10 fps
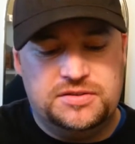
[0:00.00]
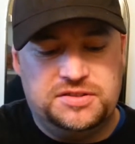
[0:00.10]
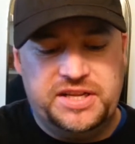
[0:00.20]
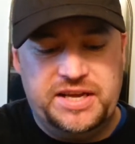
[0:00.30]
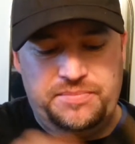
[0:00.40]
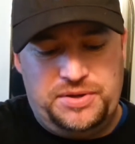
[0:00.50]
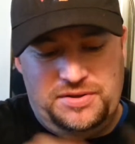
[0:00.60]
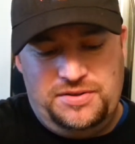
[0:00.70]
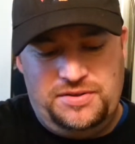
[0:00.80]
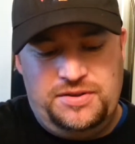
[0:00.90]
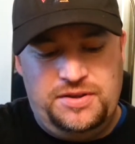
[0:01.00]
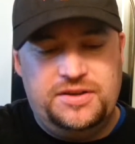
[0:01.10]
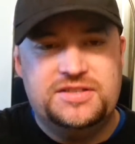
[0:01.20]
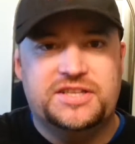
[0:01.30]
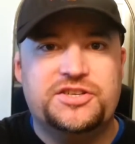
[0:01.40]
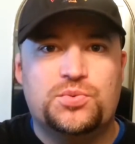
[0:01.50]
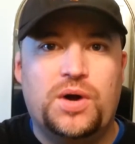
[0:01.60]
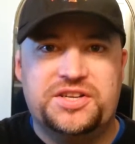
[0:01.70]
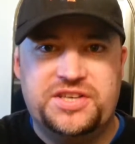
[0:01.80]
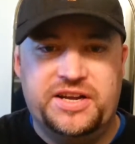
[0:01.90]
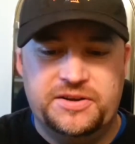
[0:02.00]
a little damp because I just washed it